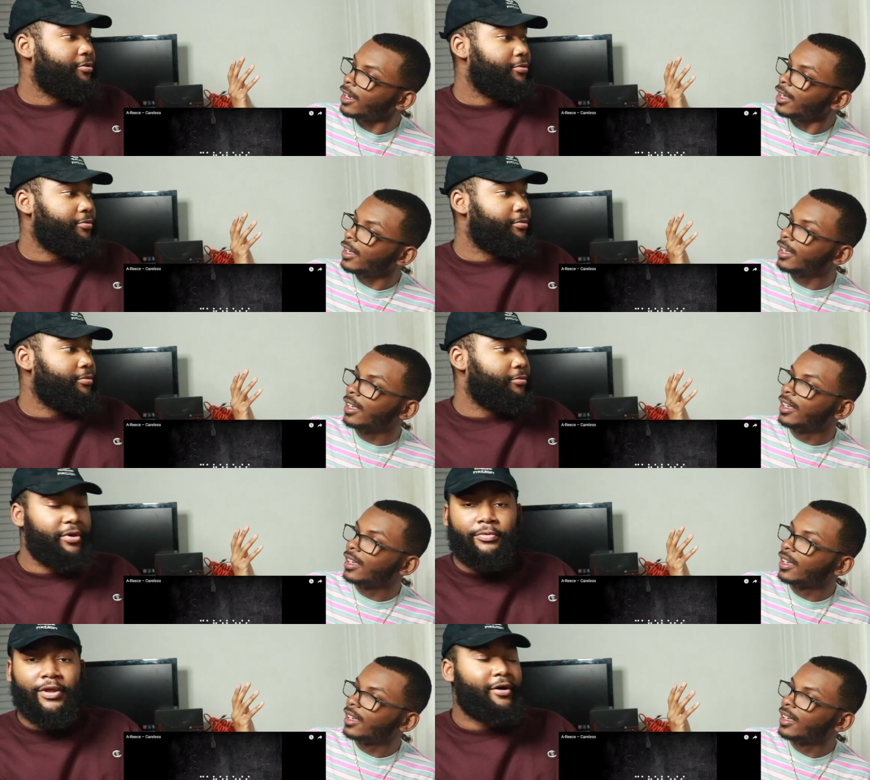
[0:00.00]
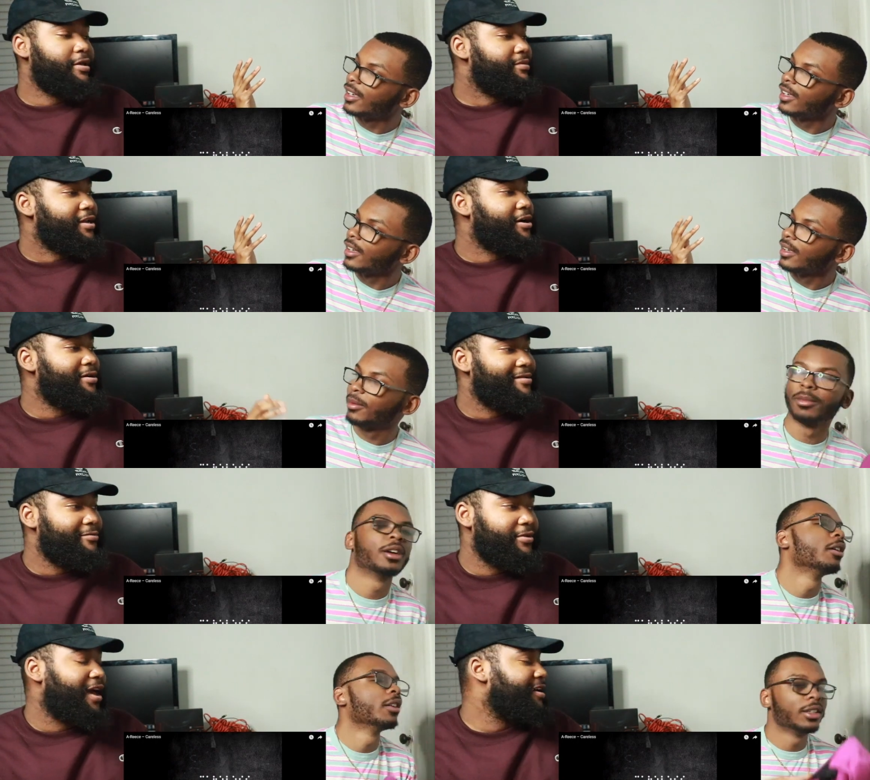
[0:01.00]
Speaker 1: in the end. We, we don't even know,
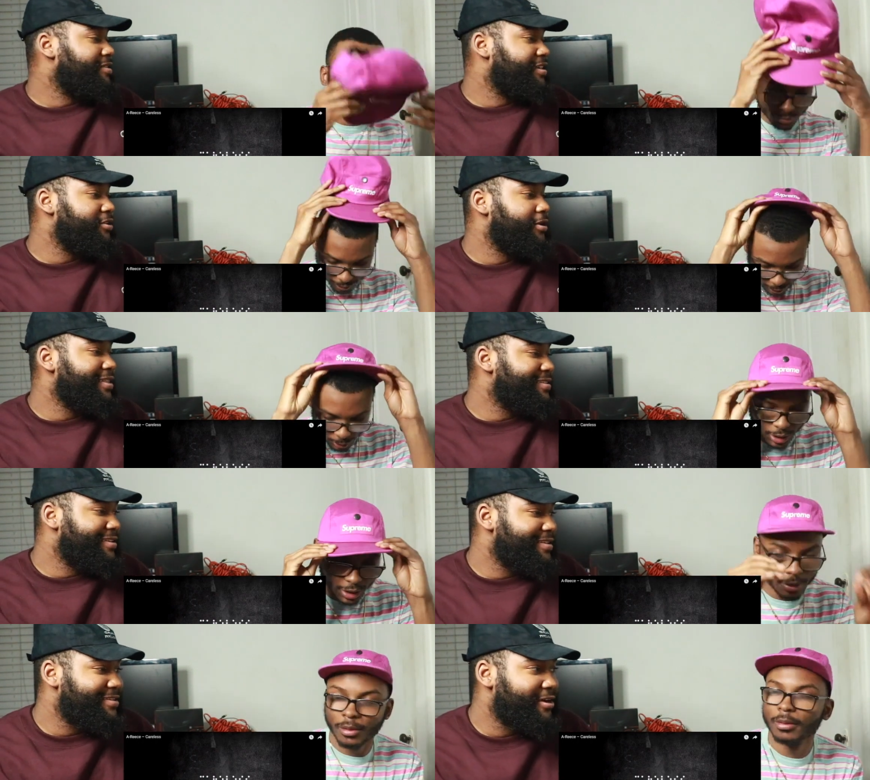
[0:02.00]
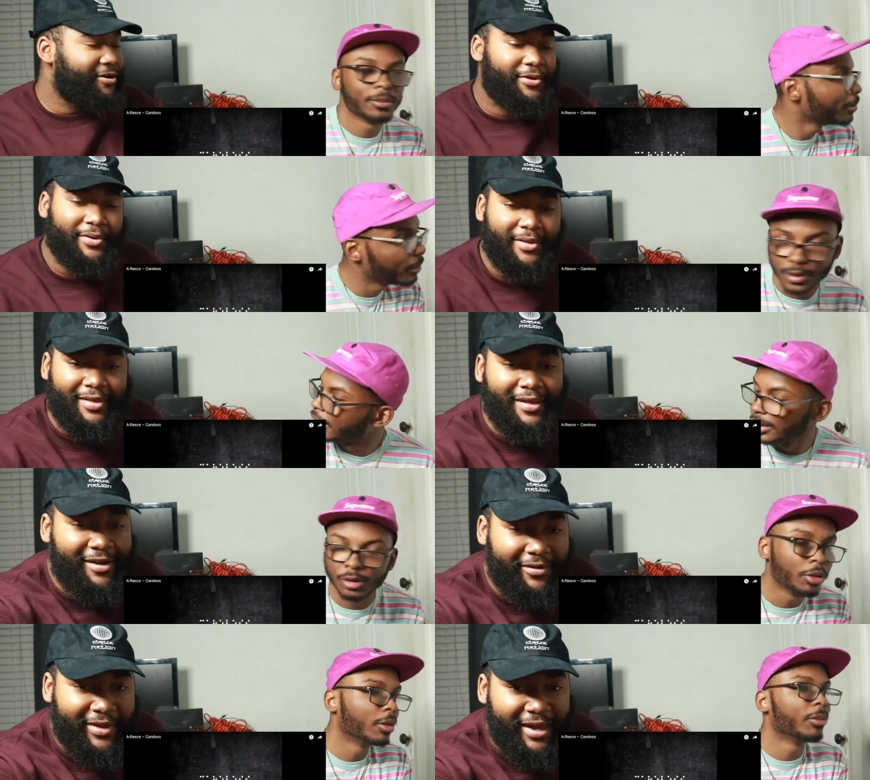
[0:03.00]
bro. We gotta continue and listen to this song. Let's
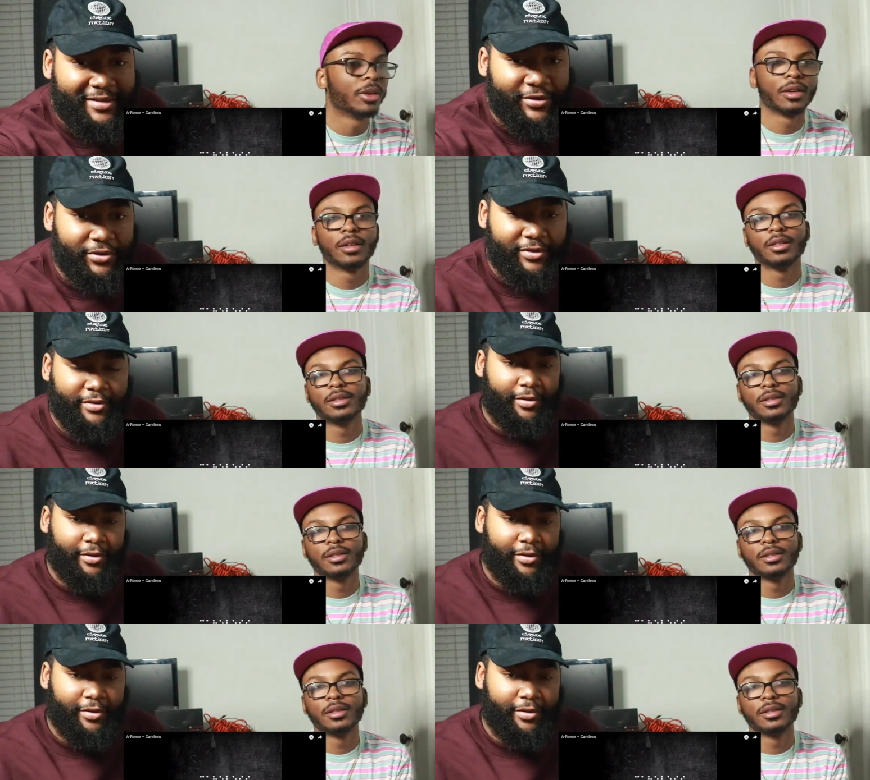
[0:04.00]
do it. We got to.